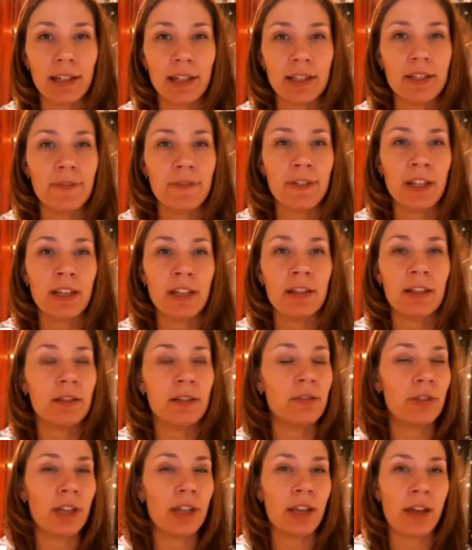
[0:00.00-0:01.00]
activity, they're
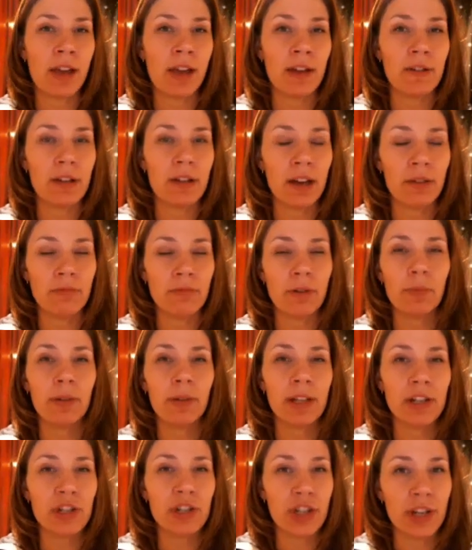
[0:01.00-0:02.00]
looking at
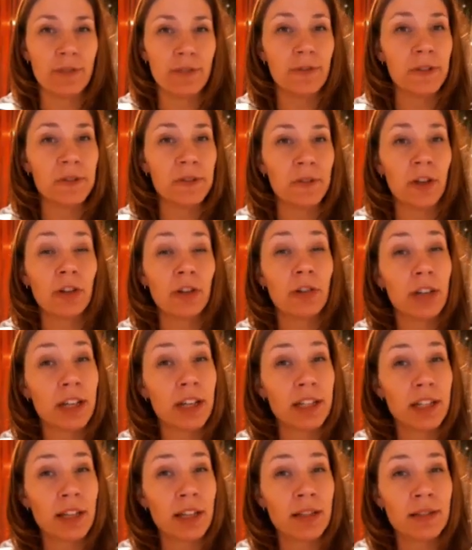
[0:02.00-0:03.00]
replenishing
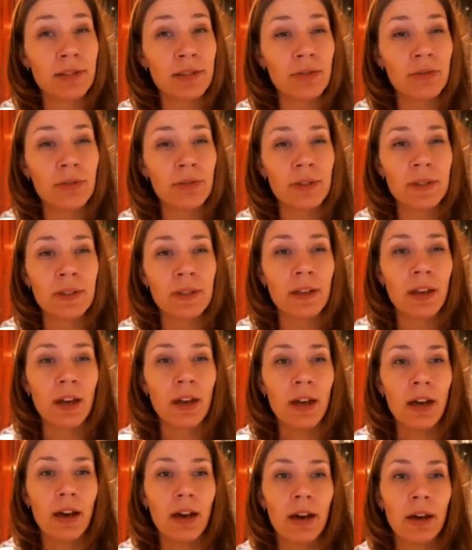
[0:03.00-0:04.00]
phosphocreatine stores,
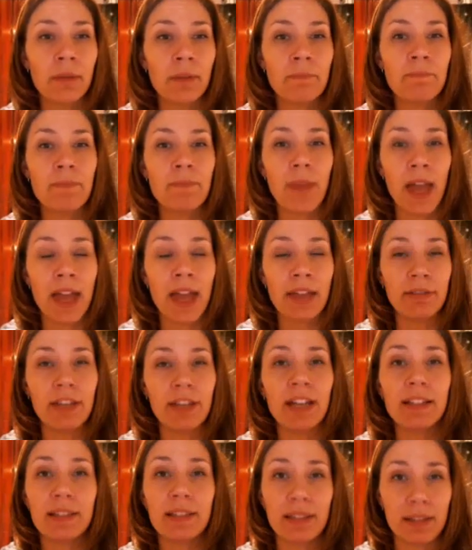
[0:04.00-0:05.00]
and
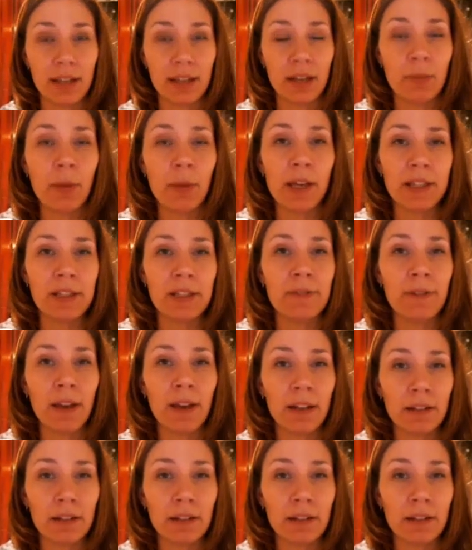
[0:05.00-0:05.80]
that's a passive